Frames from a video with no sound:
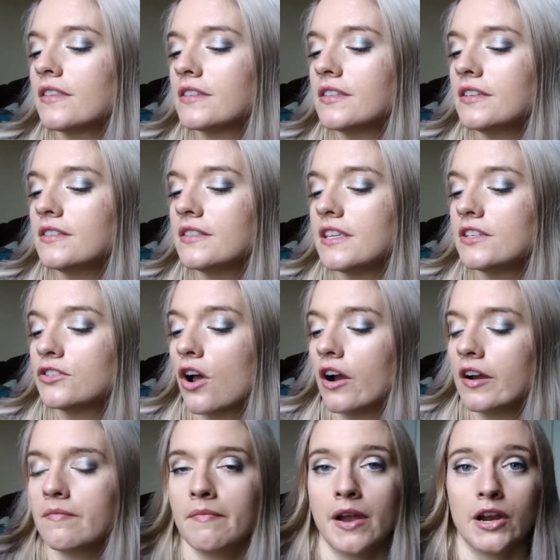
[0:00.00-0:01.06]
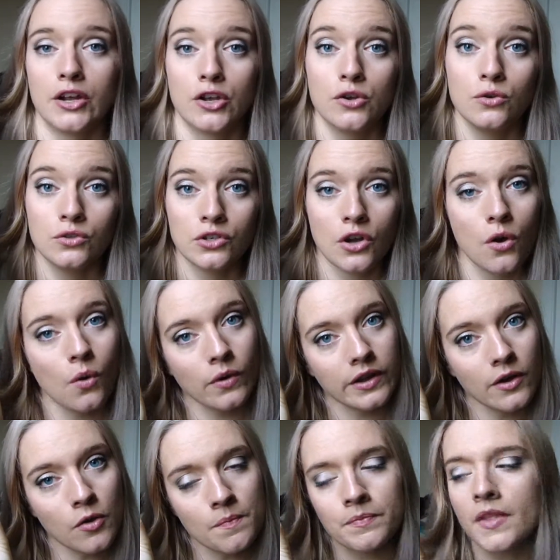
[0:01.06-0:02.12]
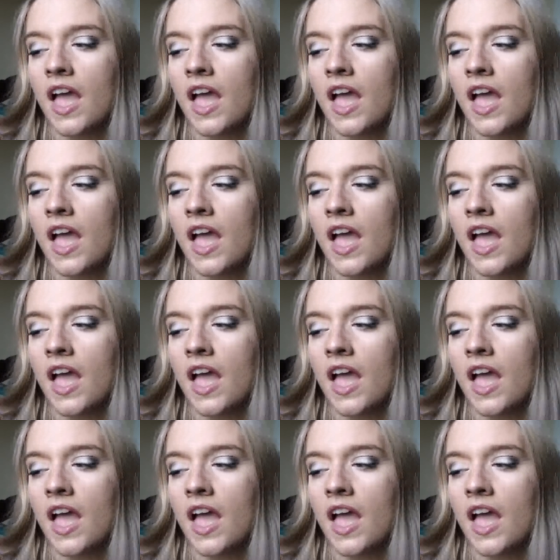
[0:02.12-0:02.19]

This is the Tarte Maracuja oil.